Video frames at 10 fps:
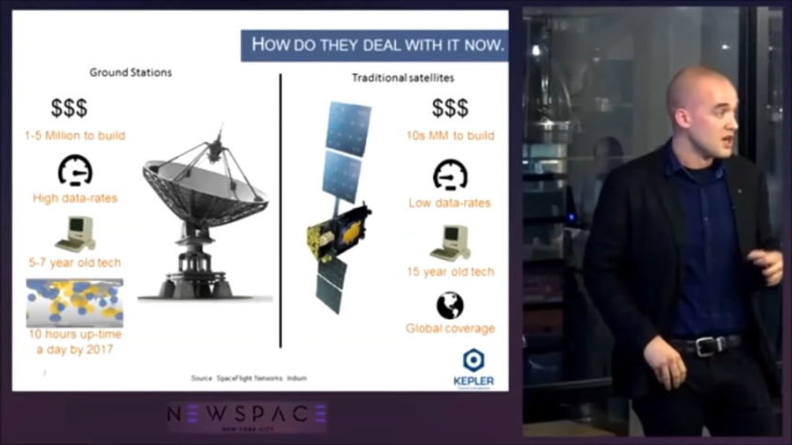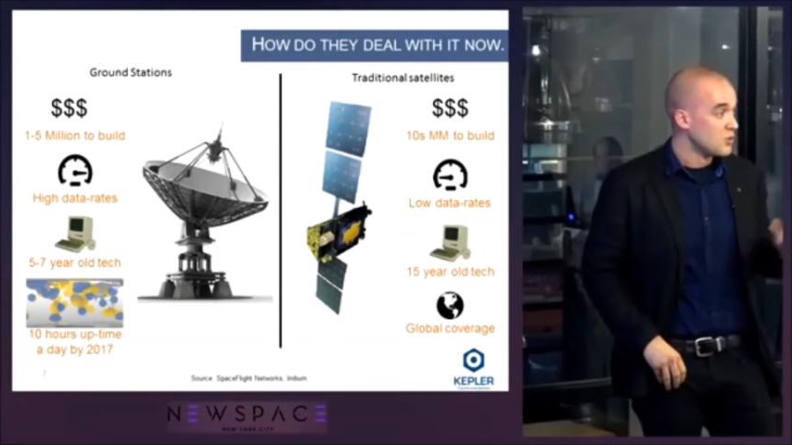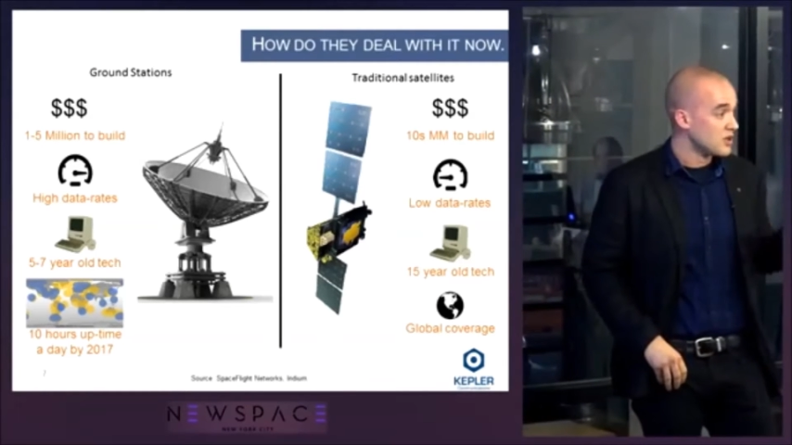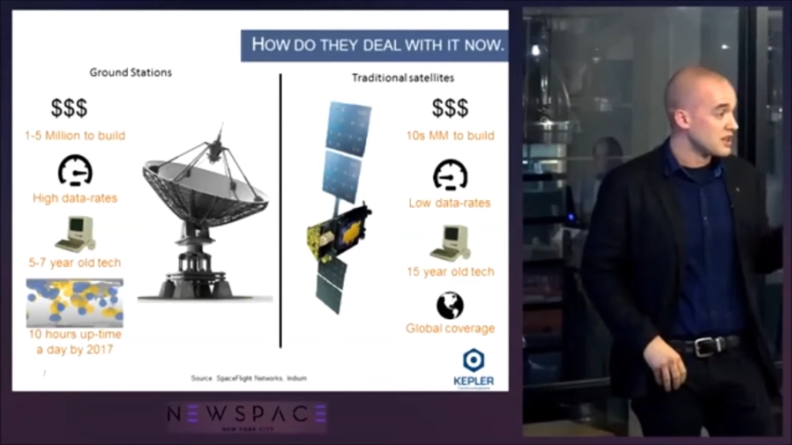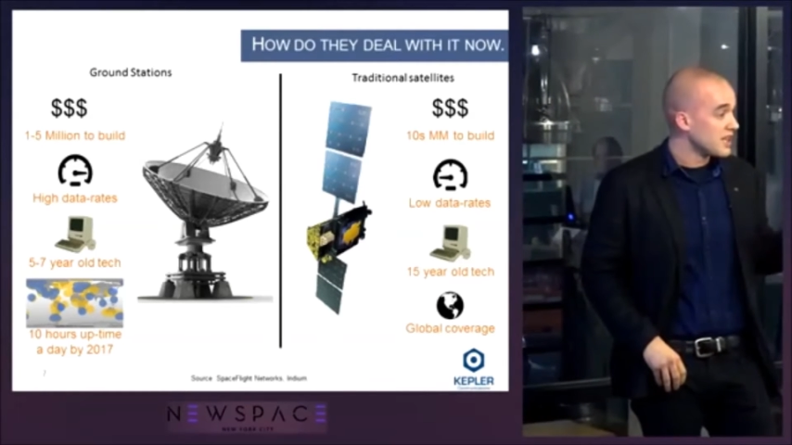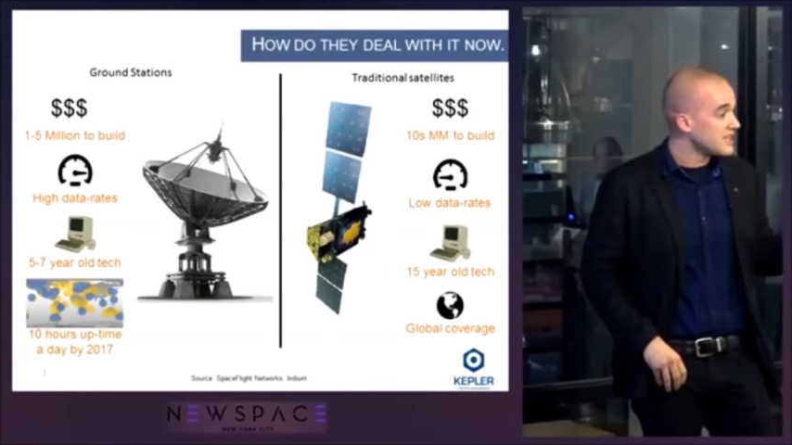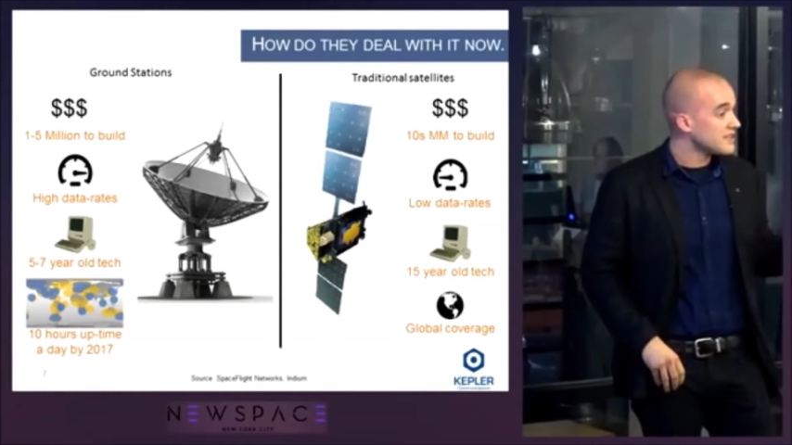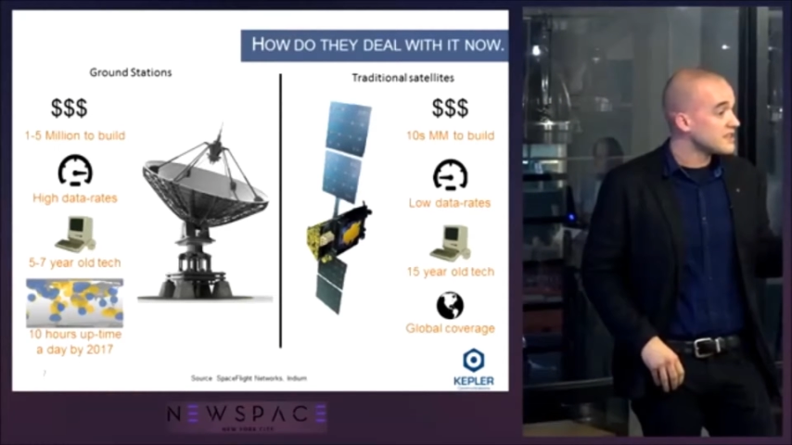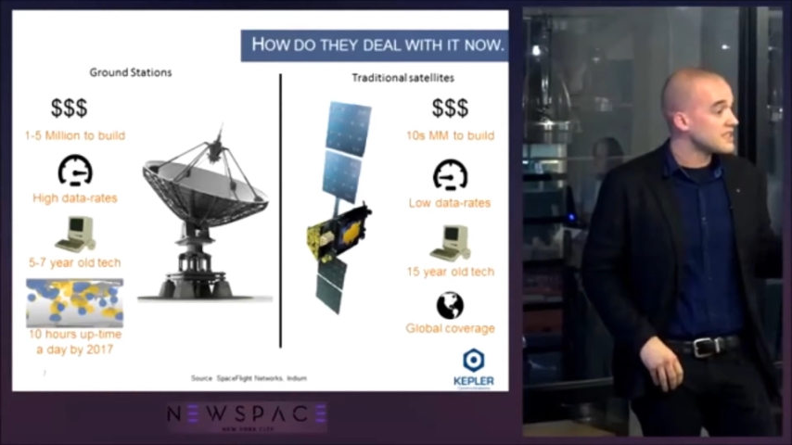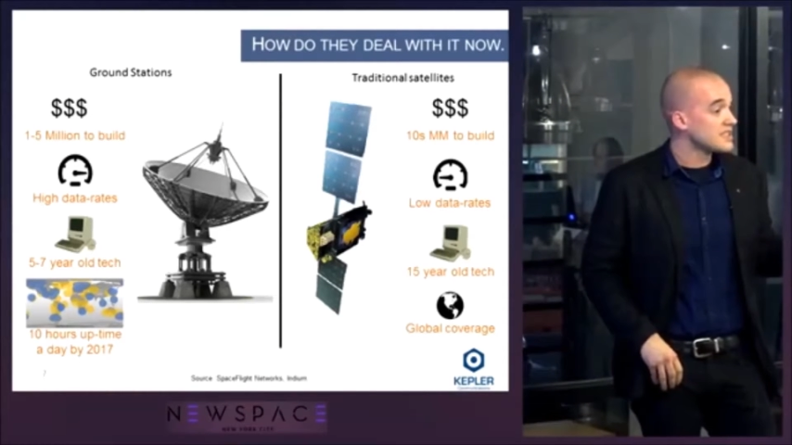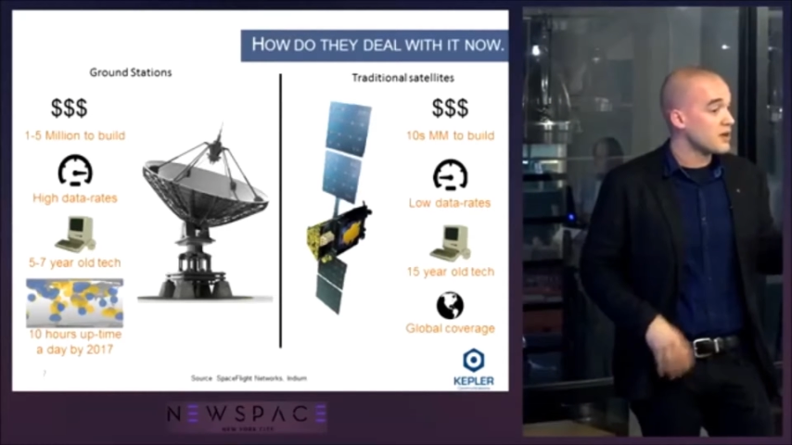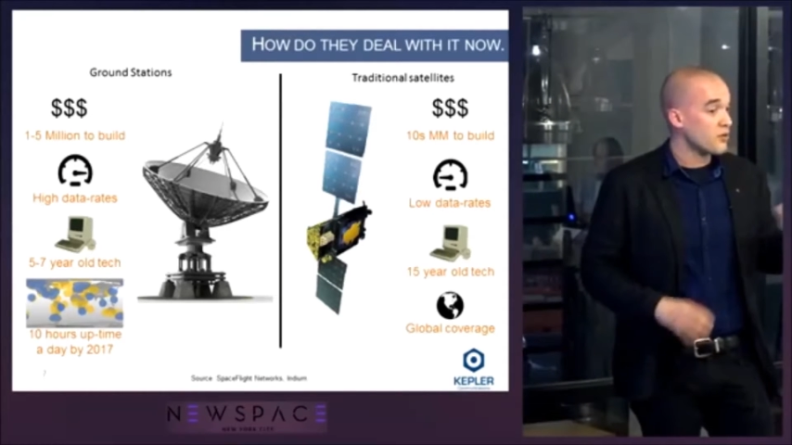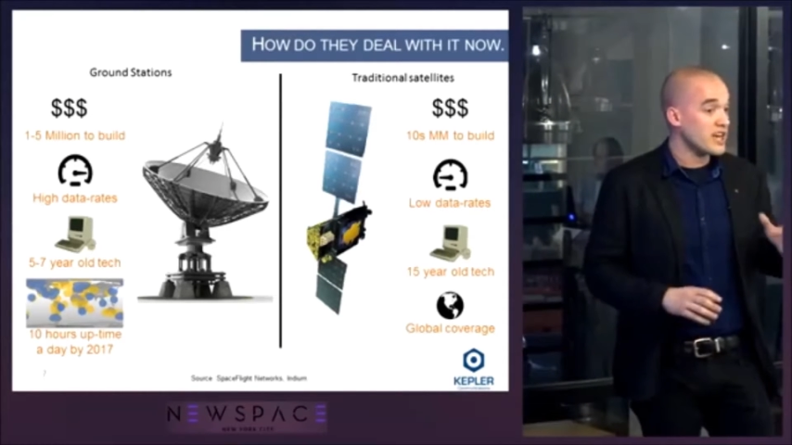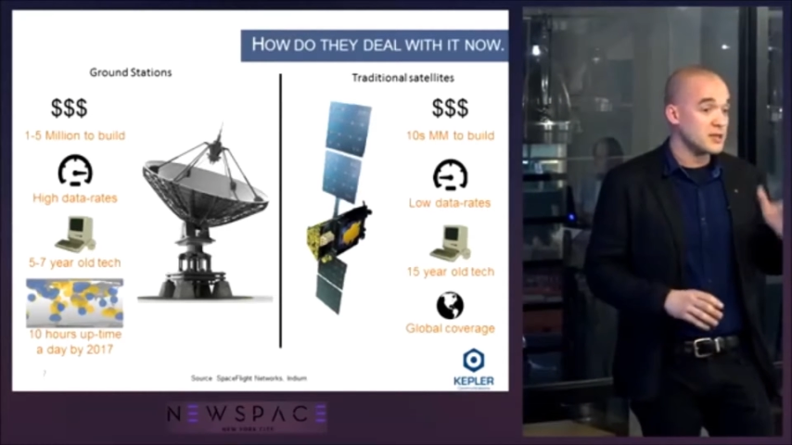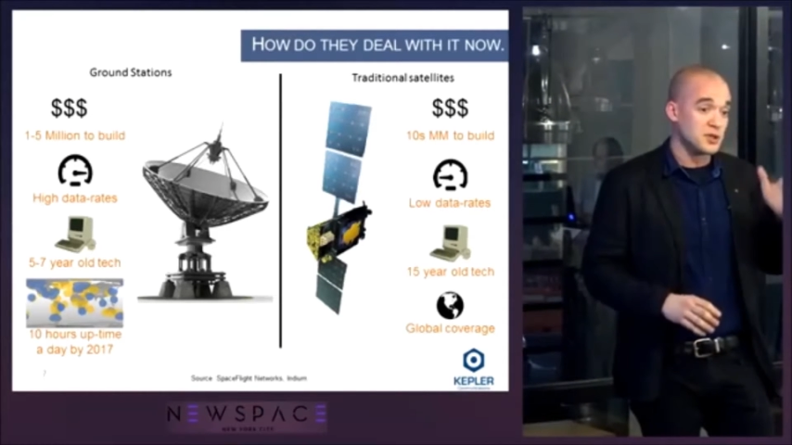with latencies that
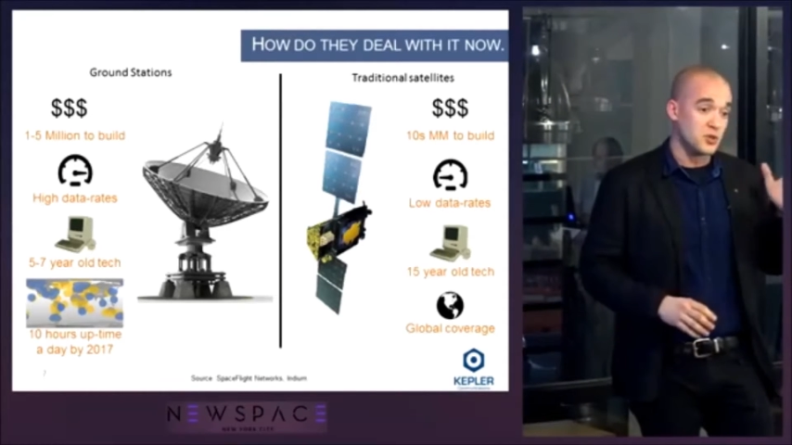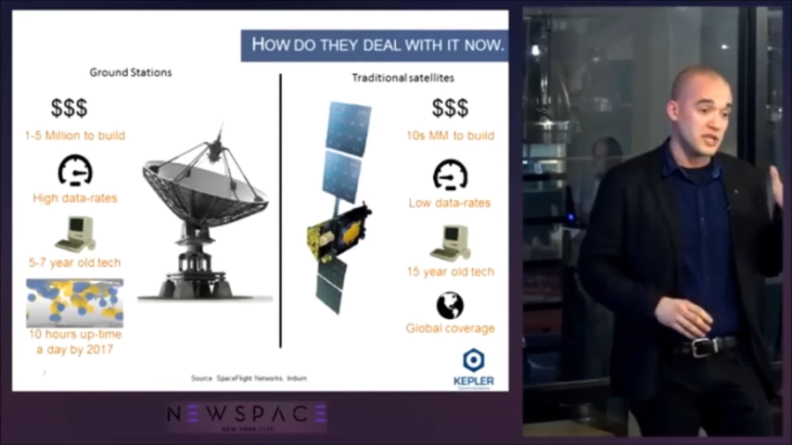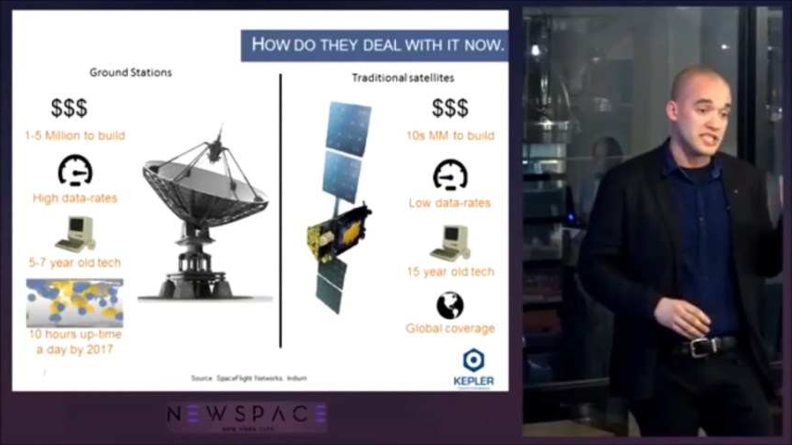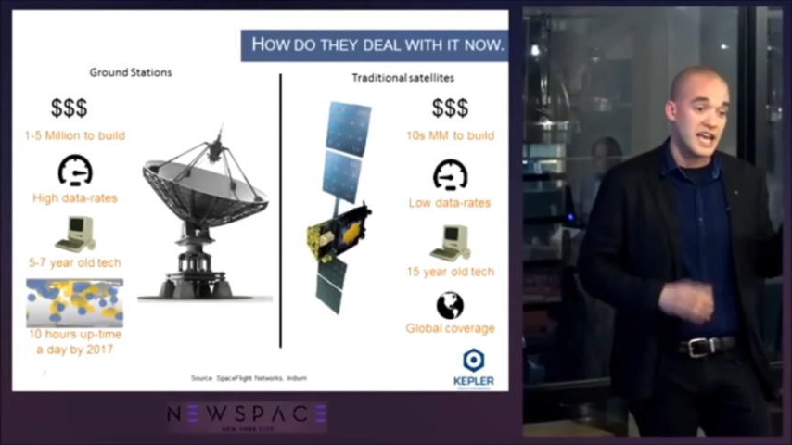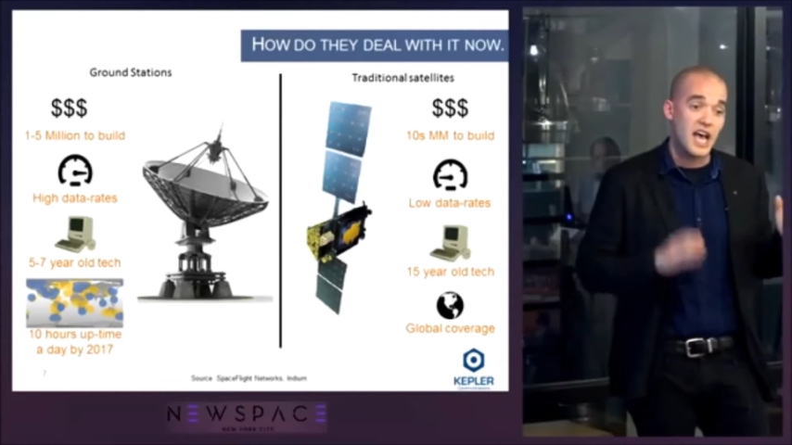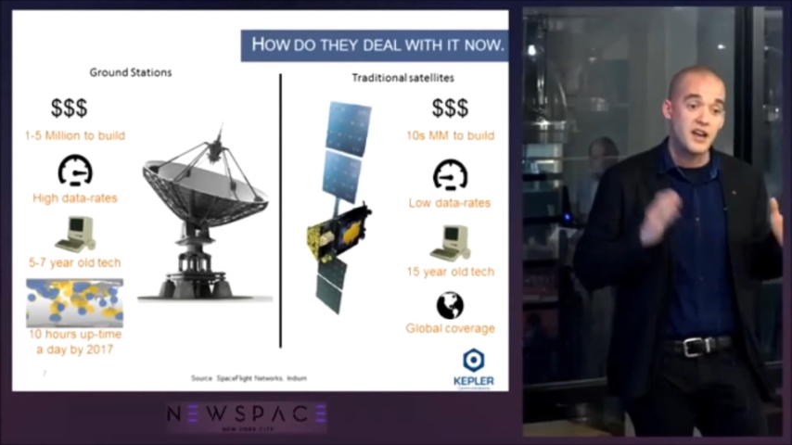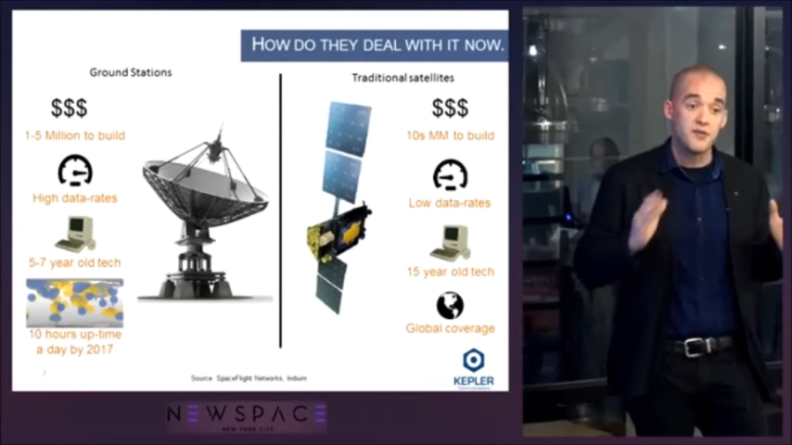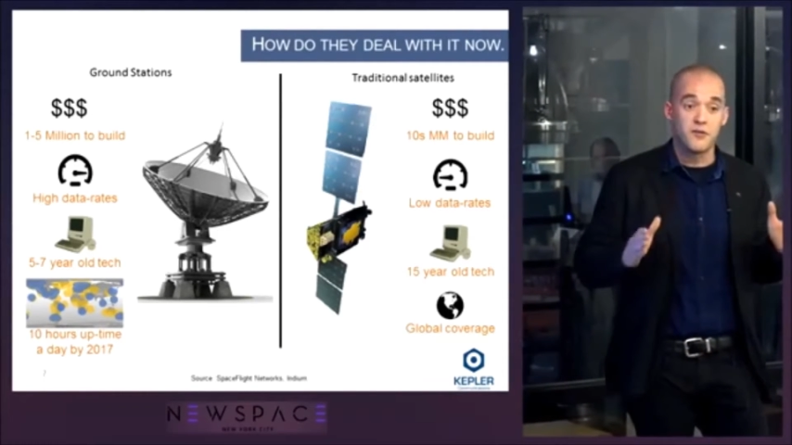range between 10 and